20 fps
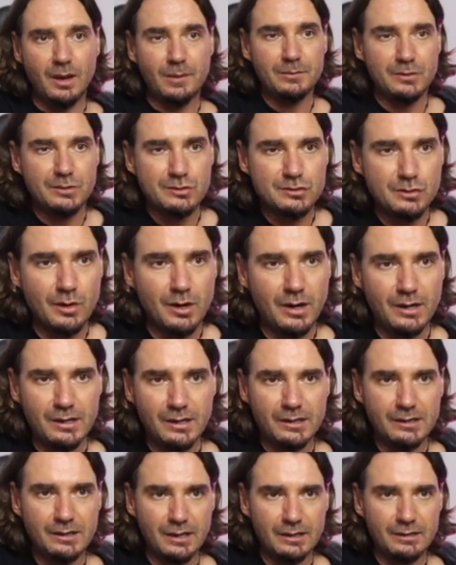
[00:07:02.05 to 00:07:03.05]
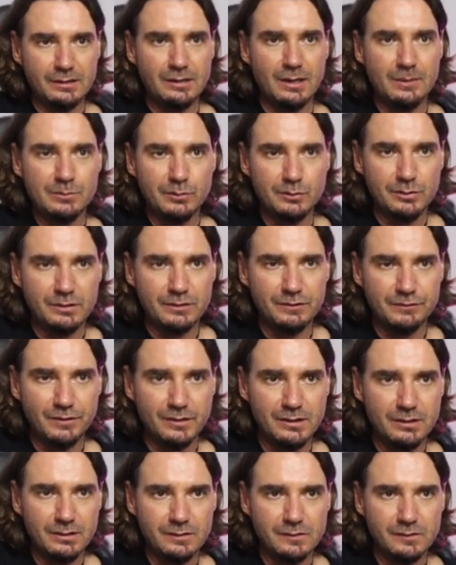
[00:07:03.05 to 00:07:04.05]
I'm going to try and again keep all these
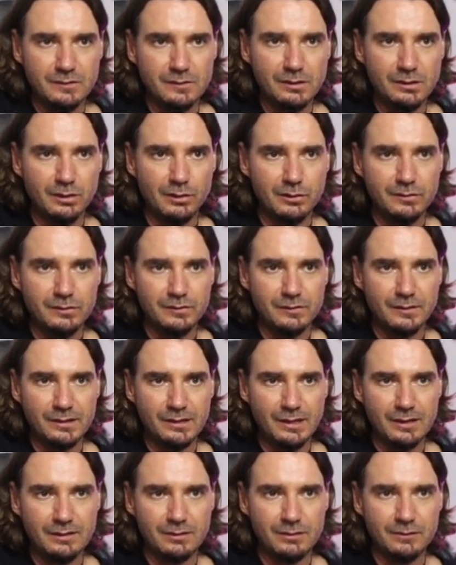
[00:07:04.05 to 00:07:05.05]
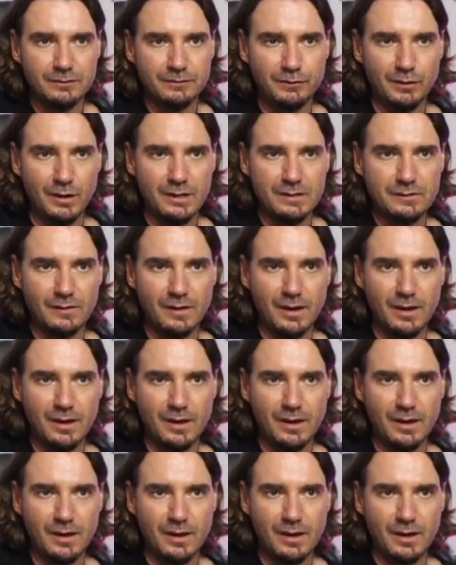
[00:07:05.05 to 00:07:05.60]
fingers as close as I can to the frets.